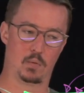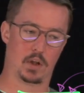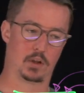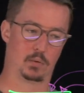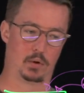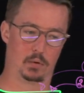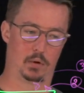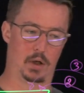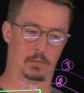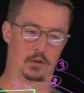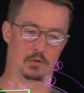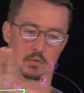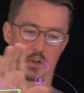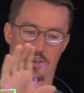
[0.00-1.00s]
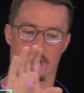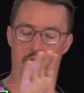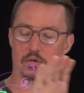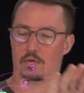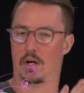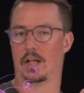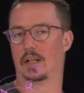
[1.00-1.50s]
whether we were able to reach out
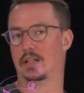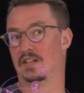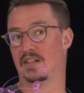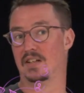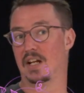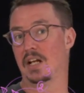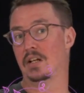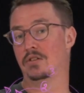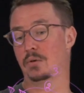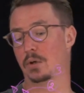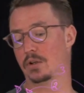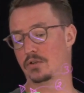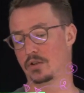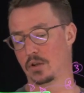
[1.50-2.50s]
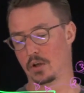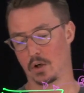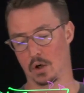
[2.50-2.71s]
directly to the data source